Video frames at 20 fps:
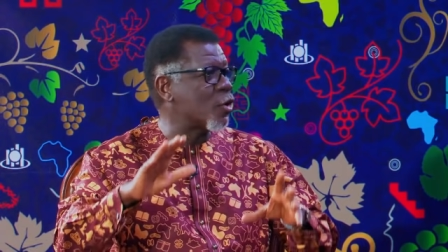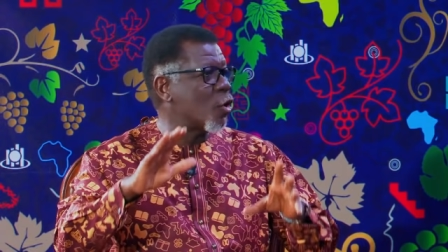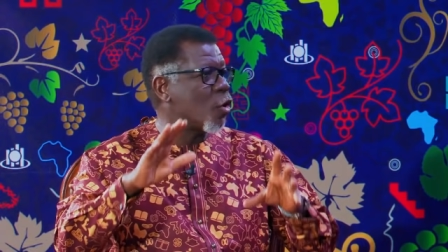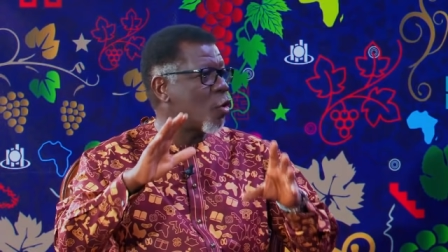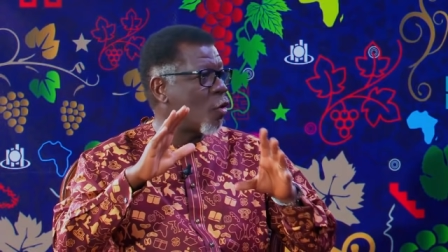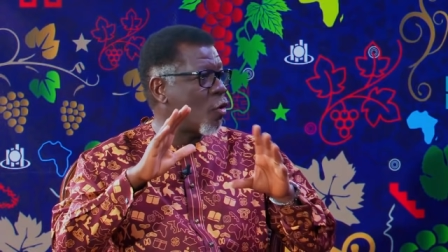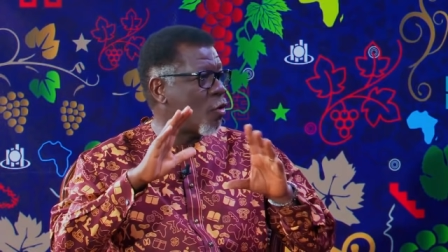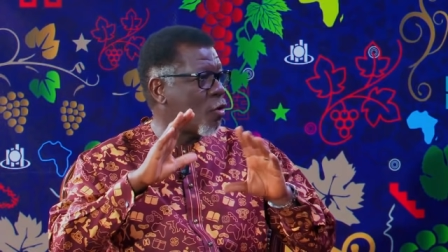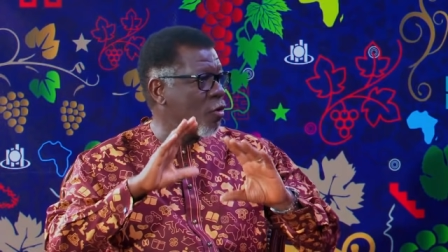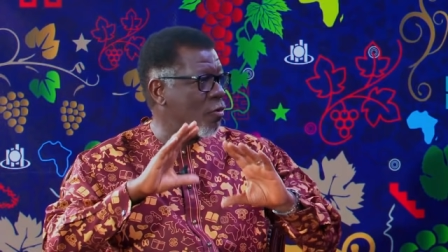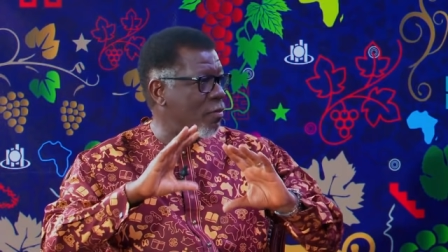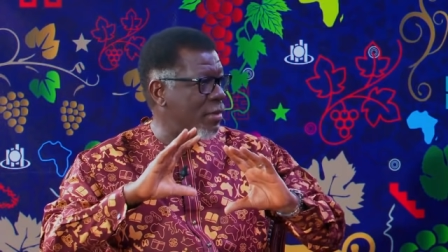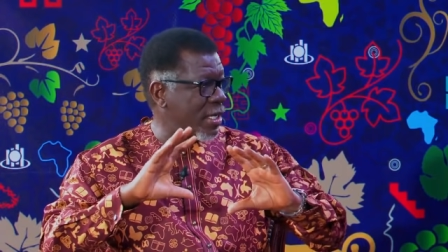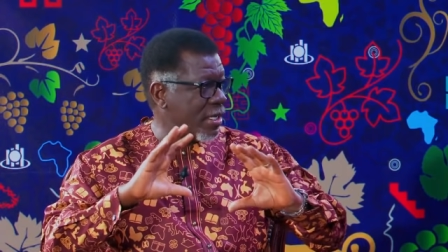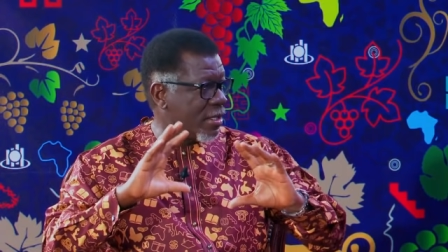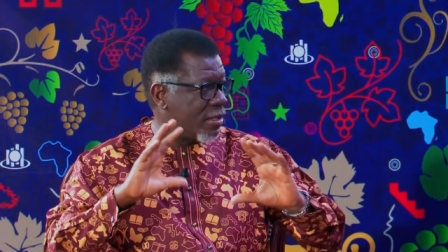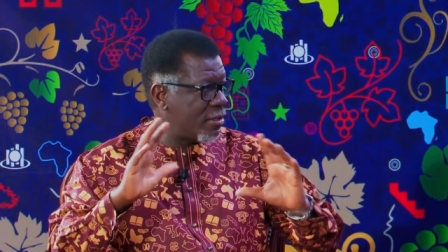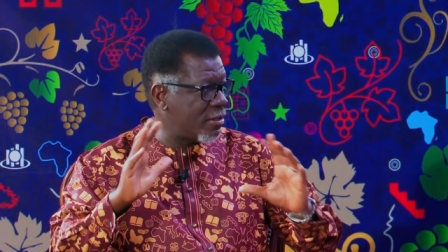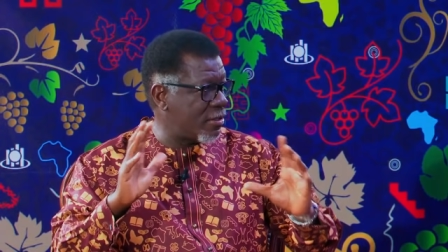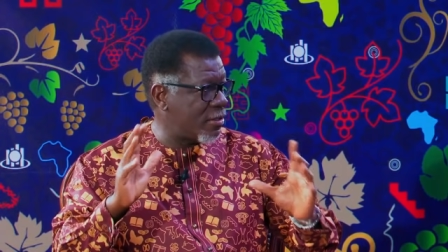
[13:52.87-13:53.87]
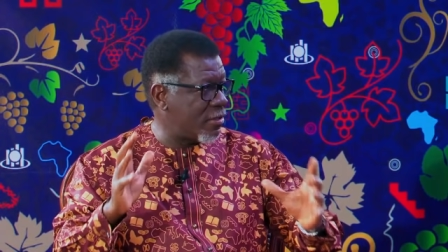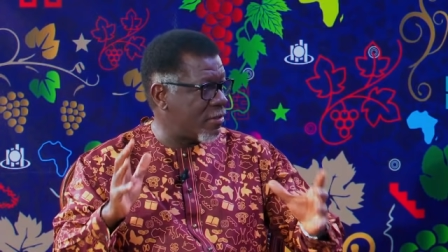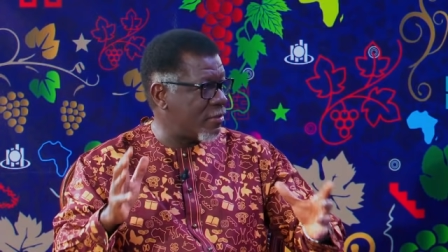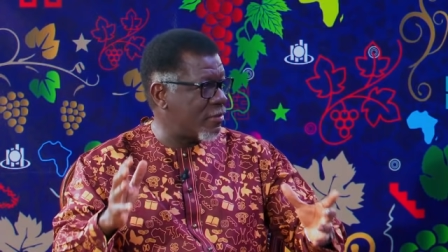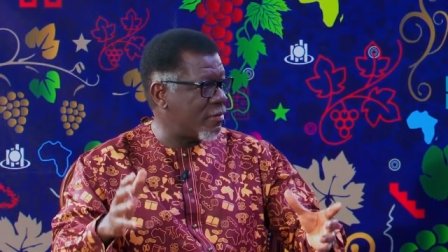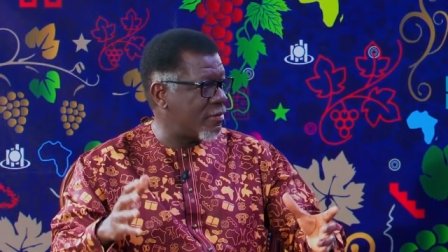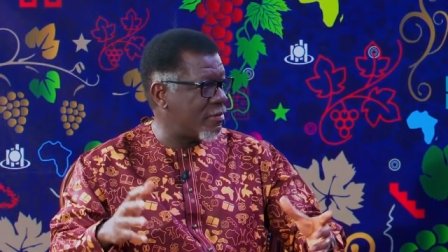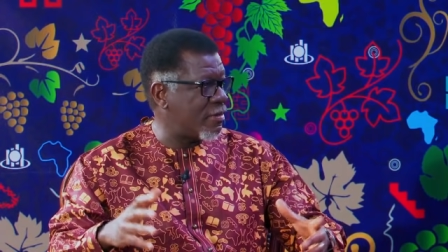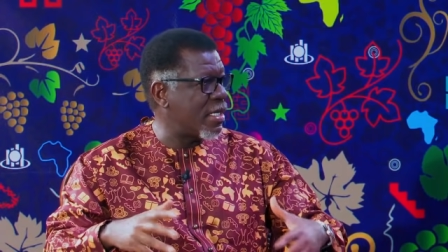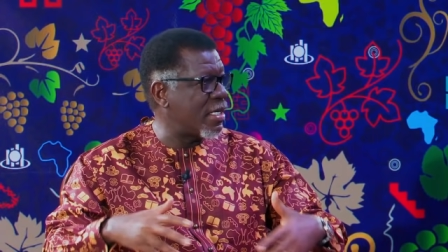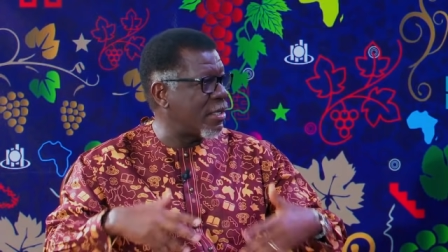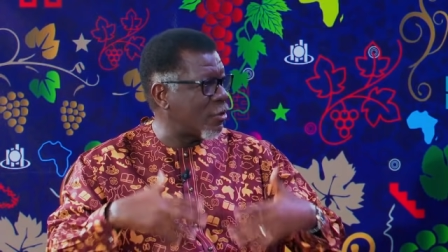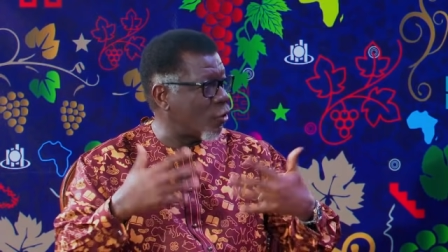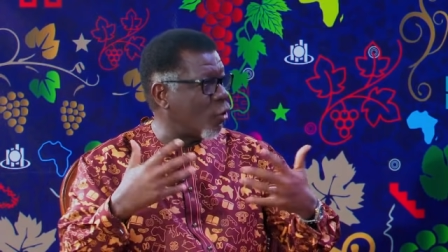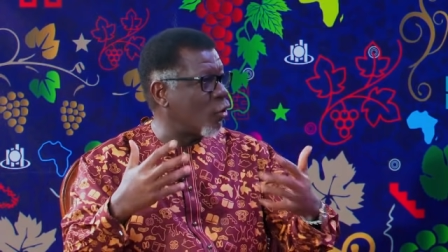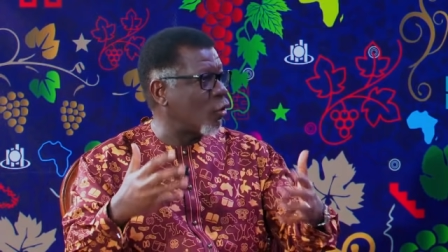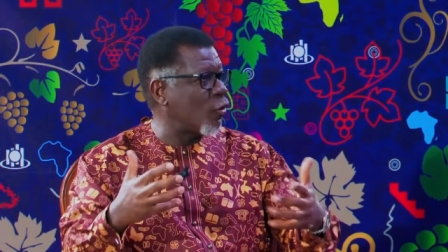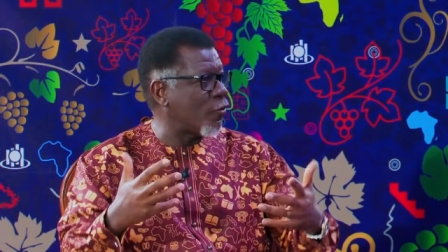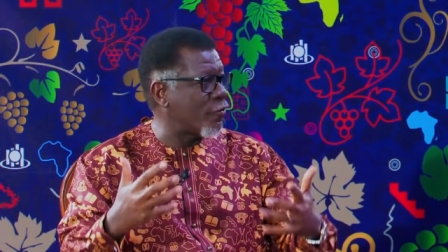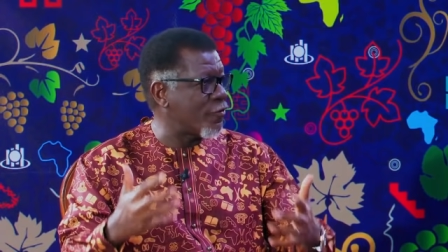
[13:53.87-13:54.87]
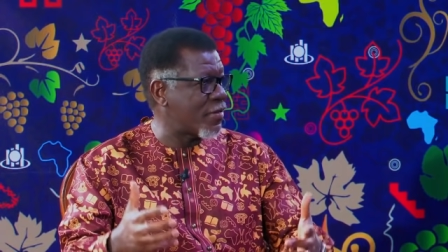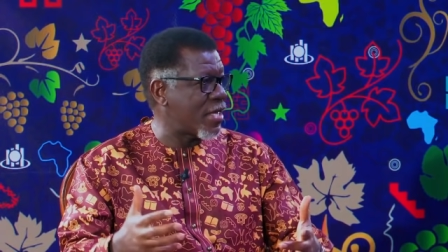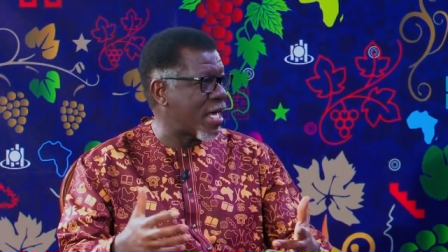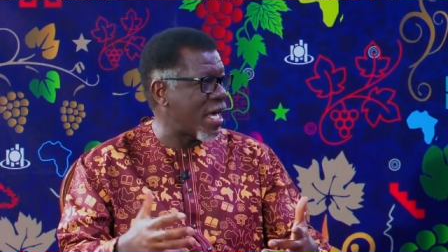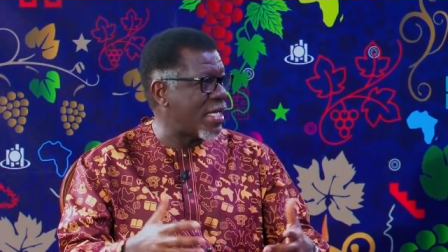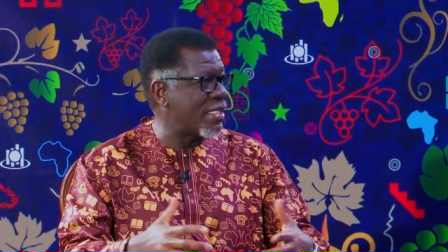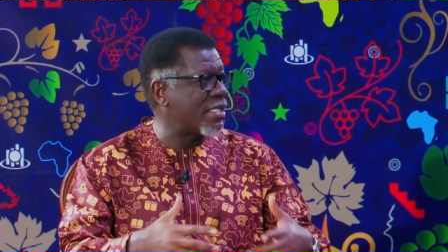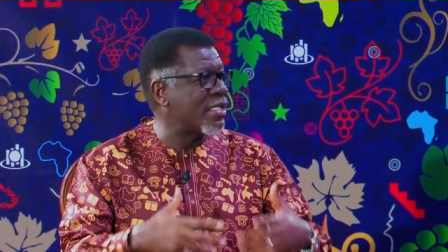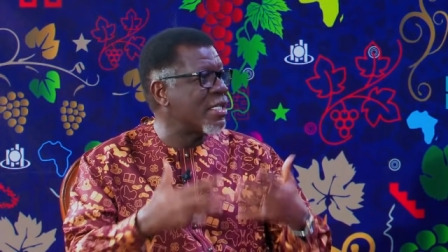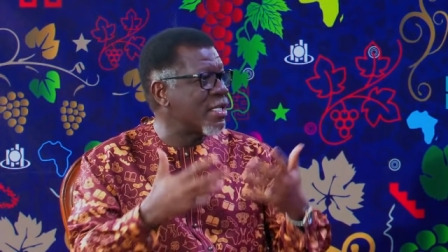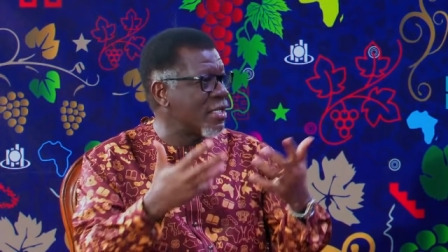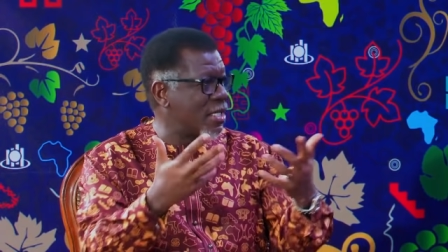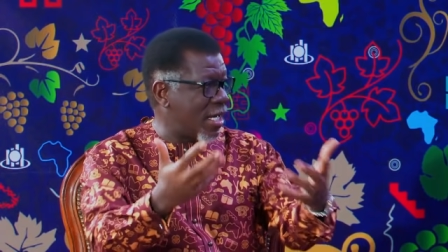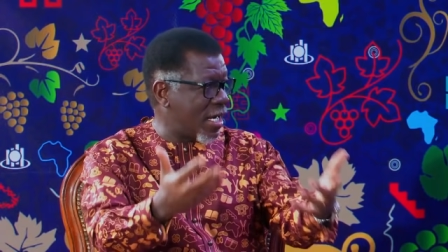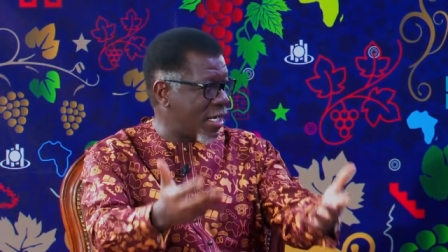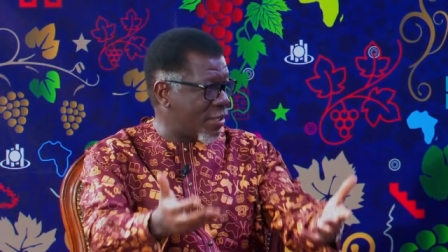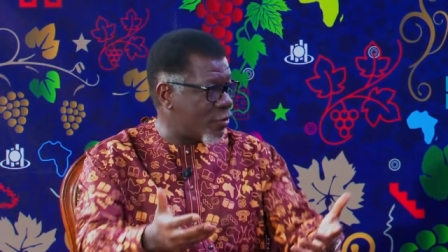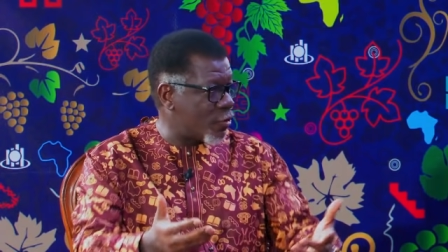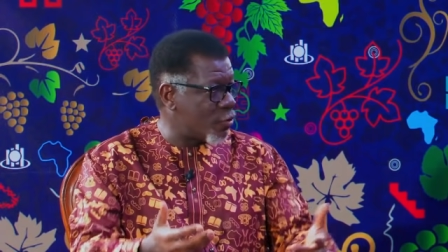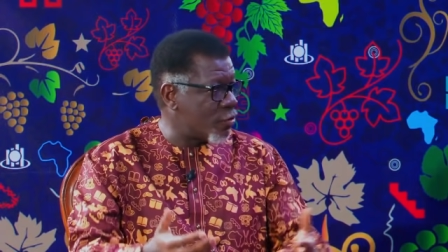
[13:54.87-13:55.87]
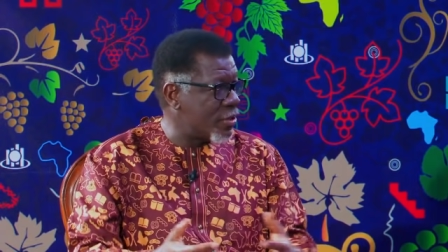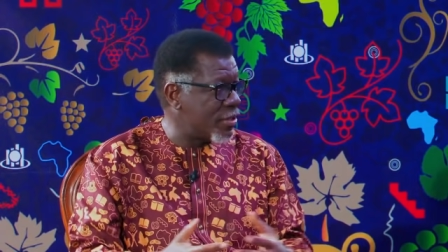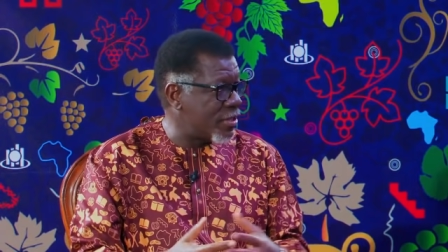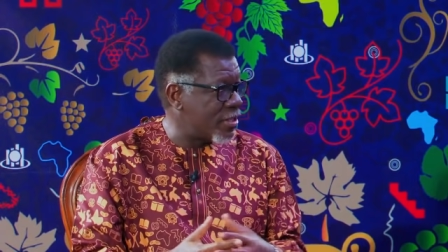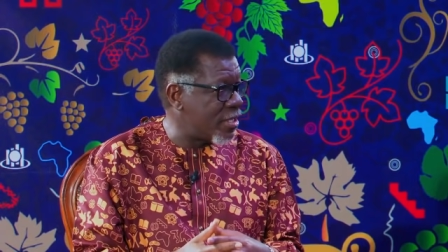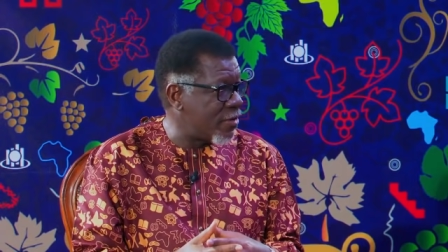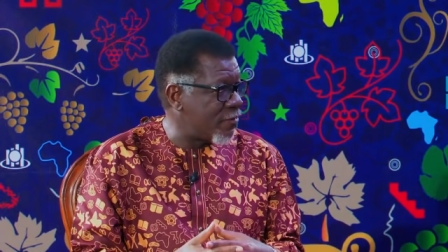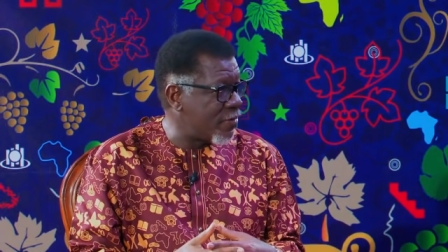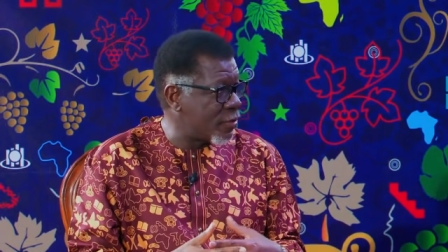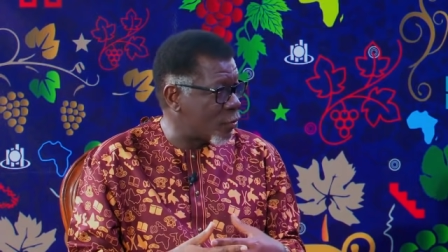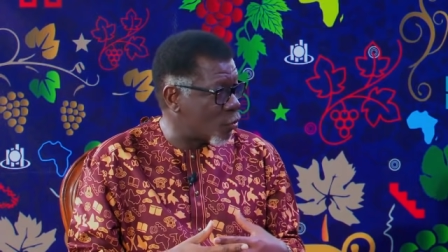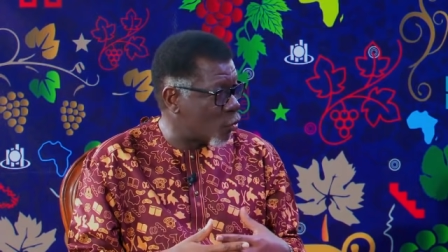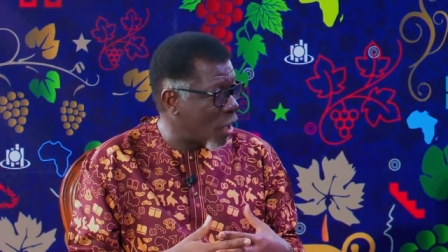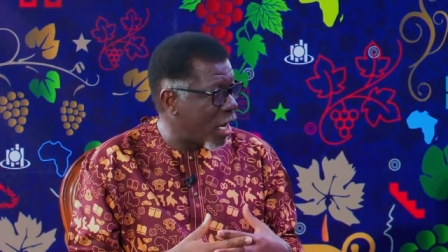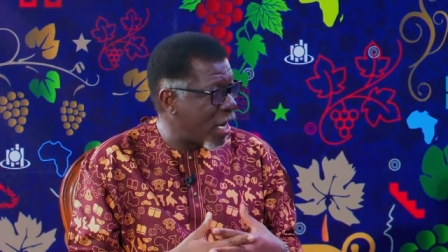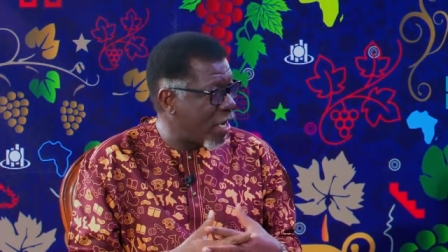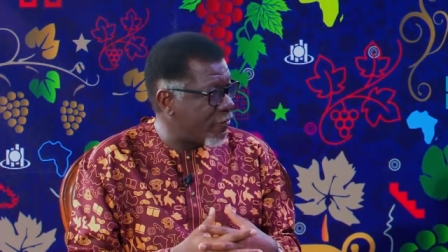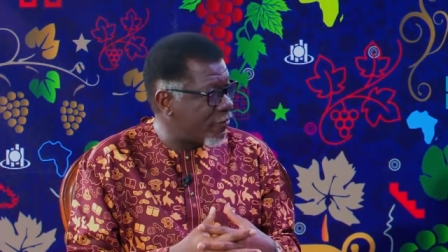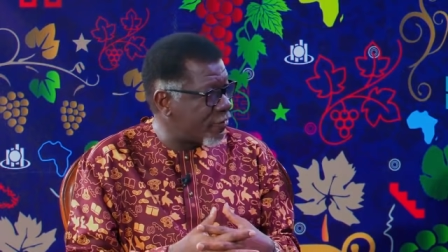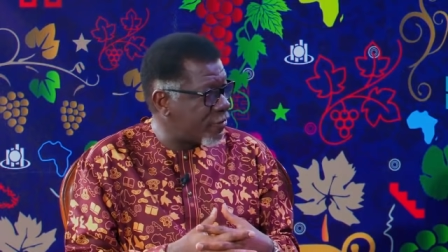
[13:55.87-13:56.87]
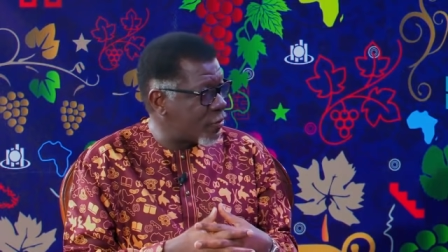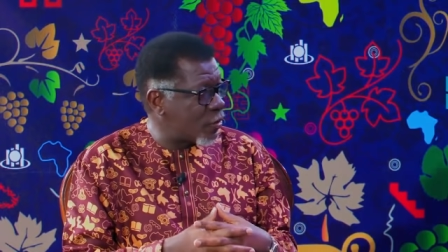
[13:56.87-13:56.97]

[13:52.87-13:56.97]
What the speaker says: home and all of that to receive his wife.